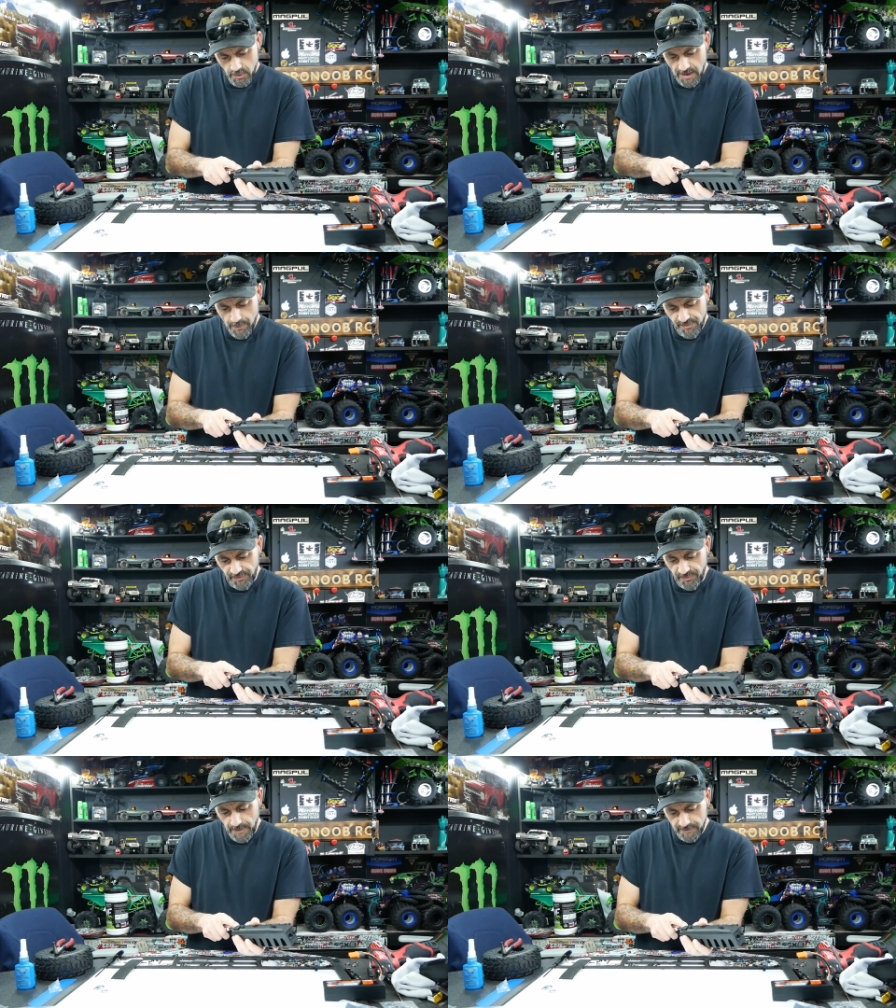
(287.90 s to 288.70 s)
I was
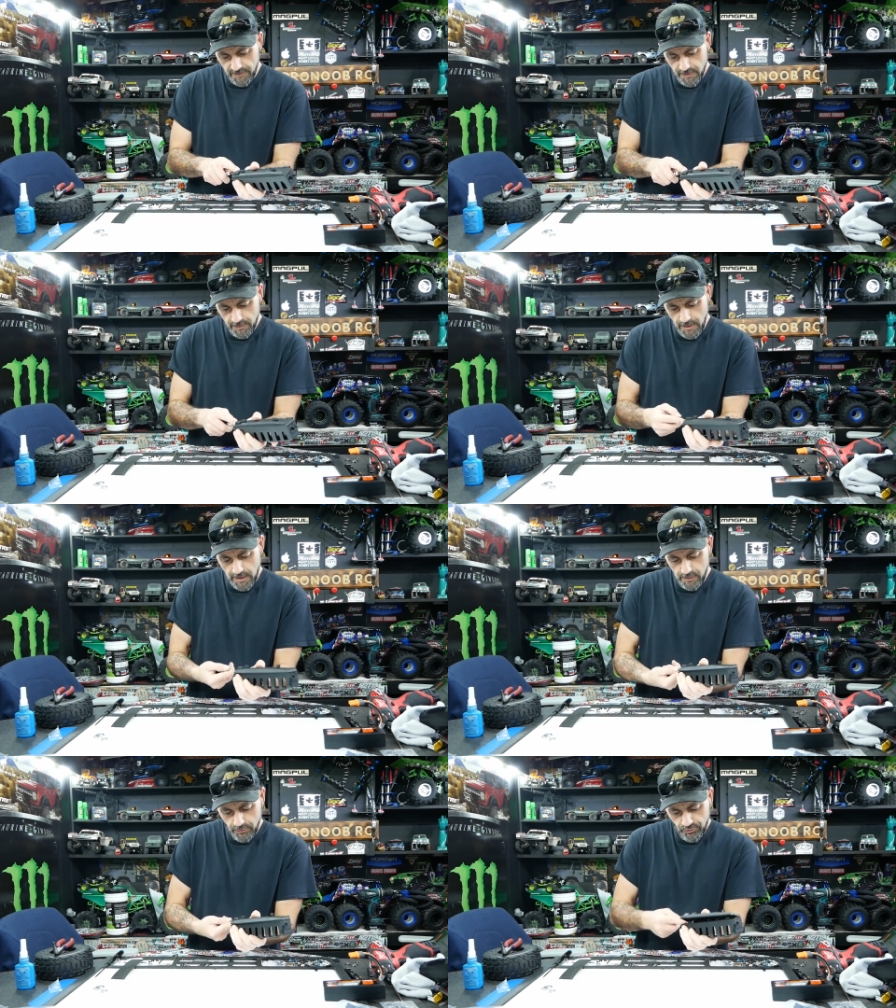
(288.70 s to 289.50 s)
expecting
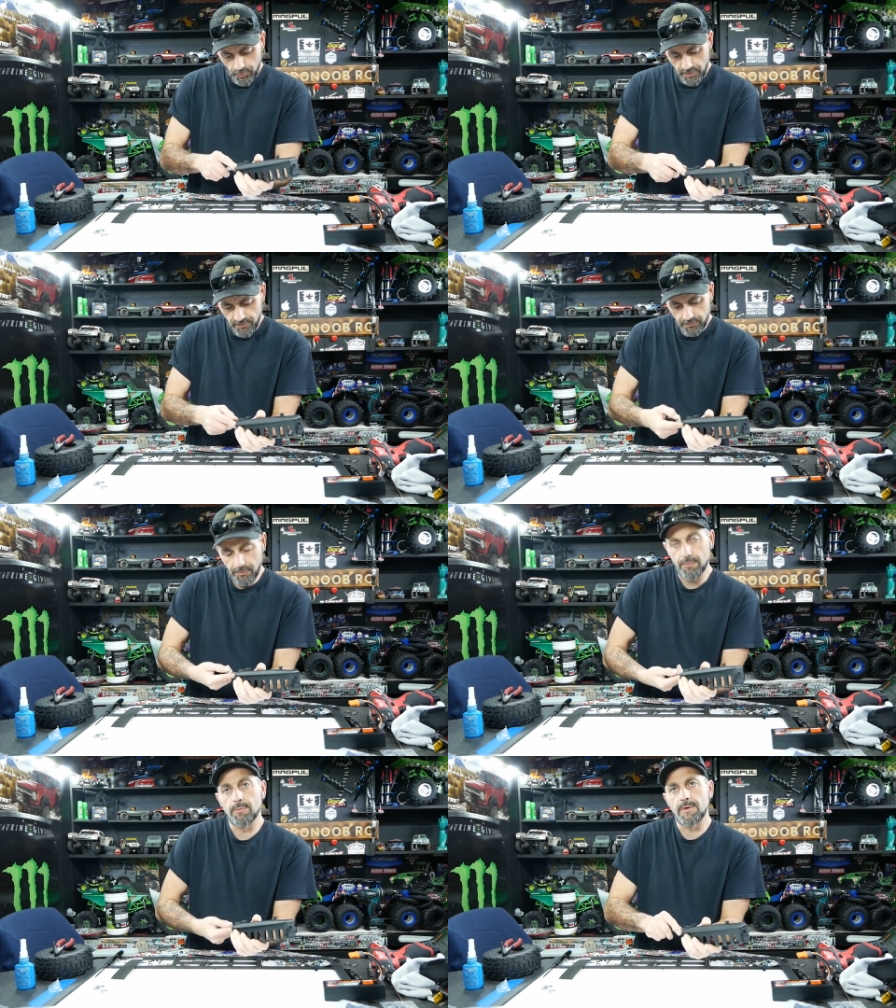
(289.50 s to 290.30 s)
a short
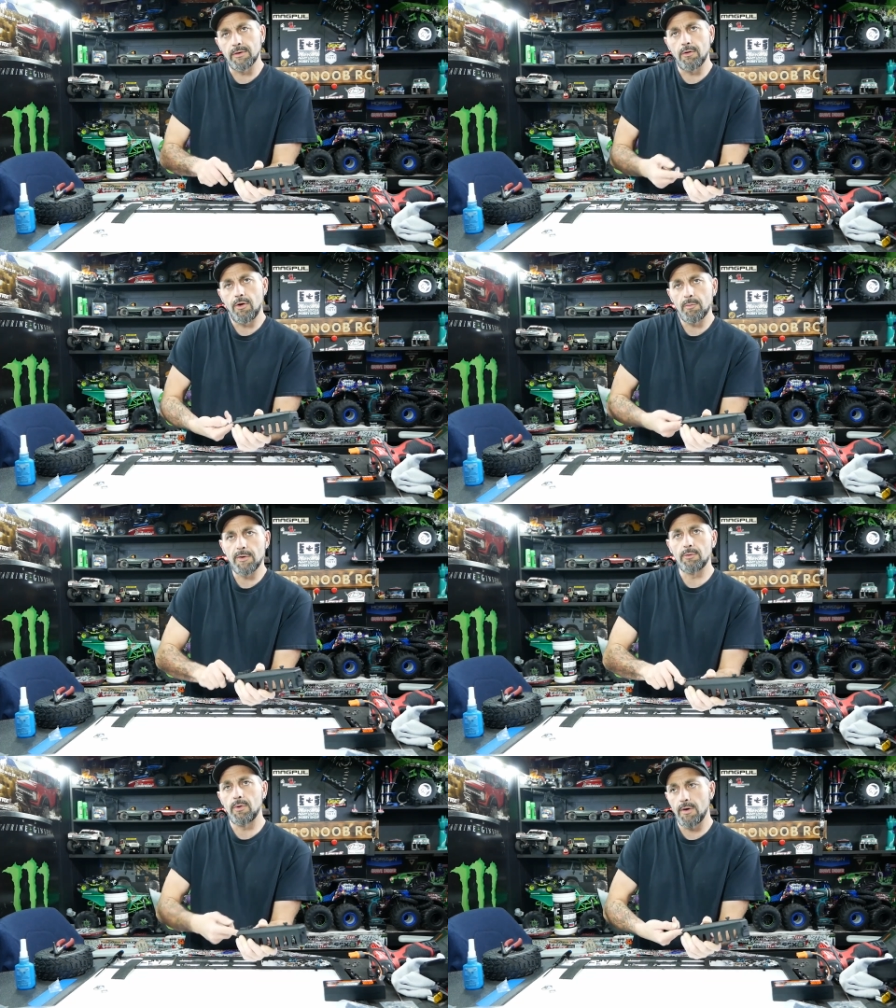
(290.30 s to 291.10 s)
screw and a long
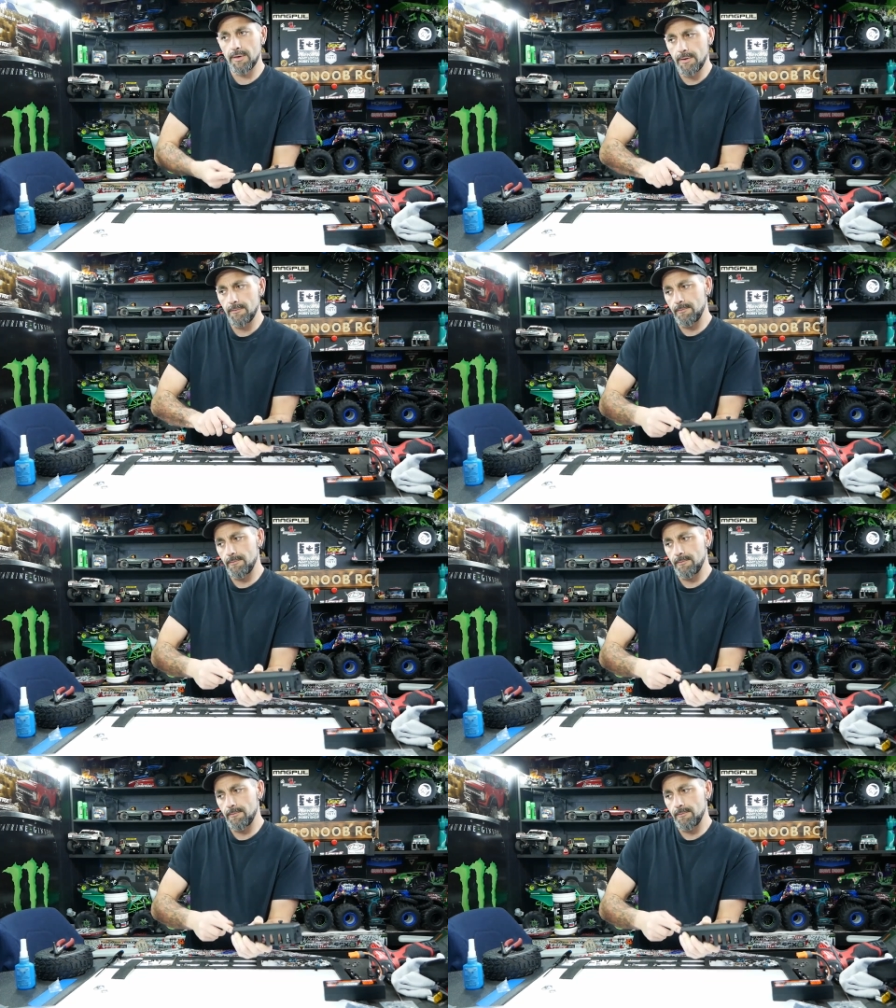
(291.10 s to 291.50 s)
metal rod.